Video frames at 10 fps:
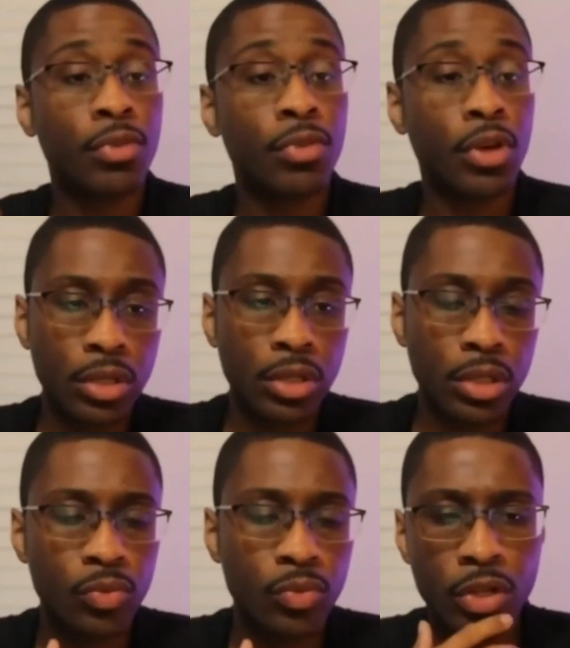Very
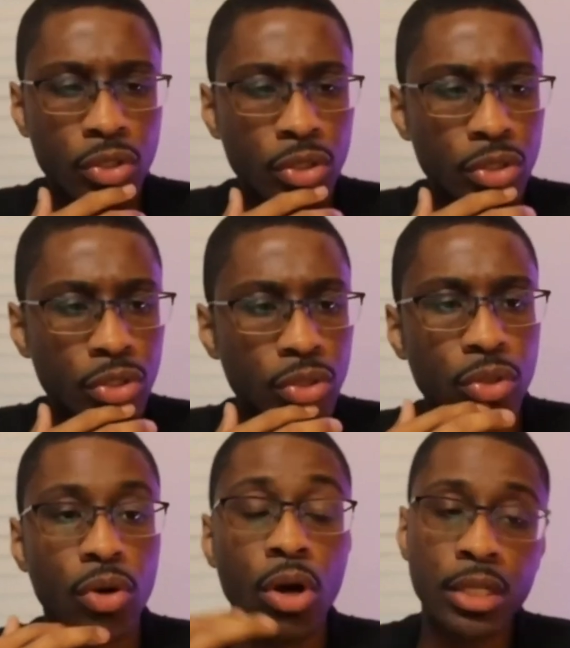good. What else could you
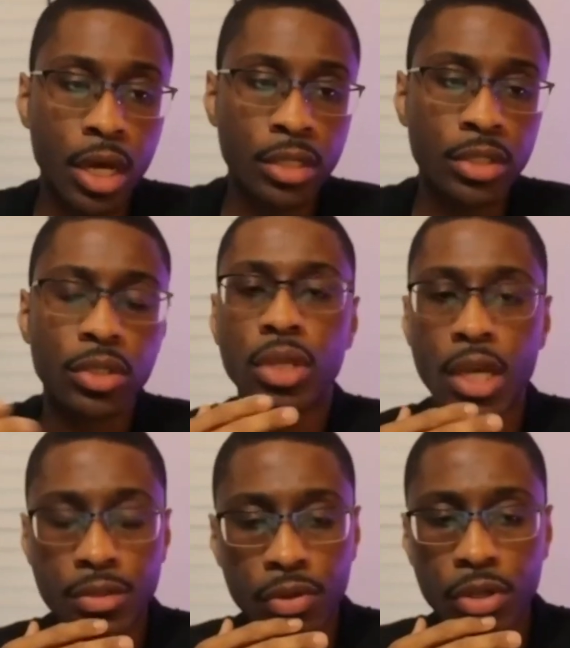do? Oh, I could talk to you.
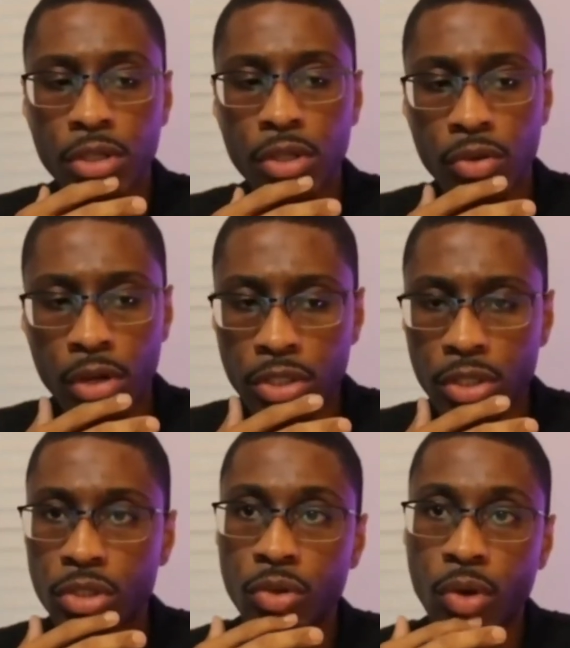Yes, very good. What
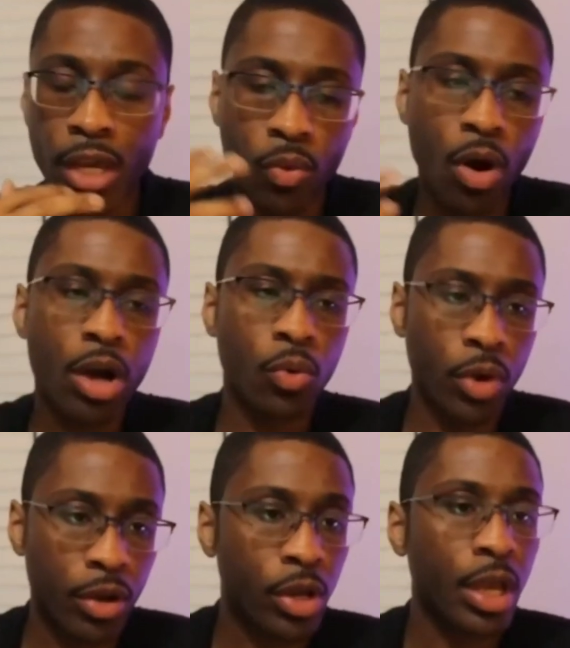else could you do? I could walk
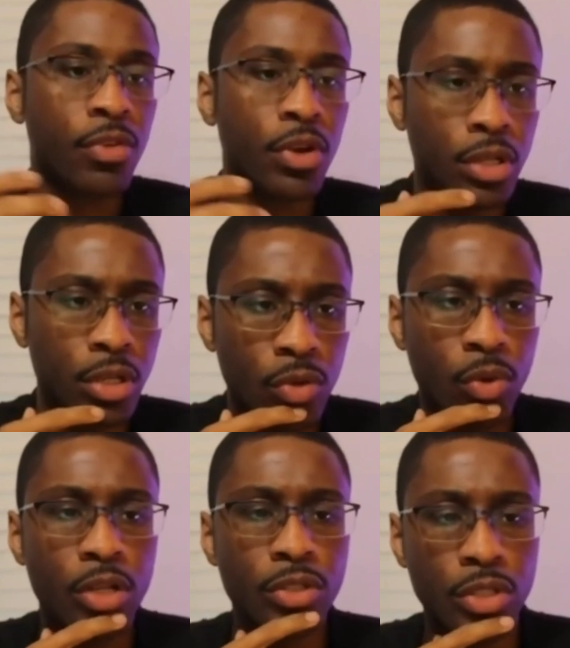away. Okay, very good.
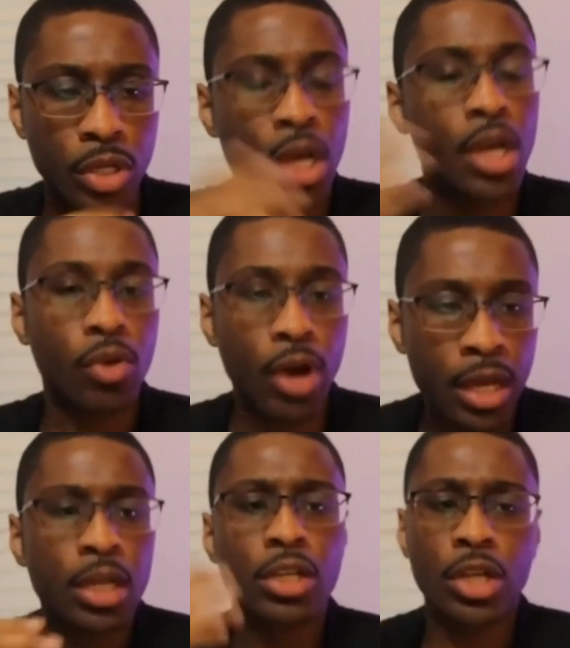What else could you, right?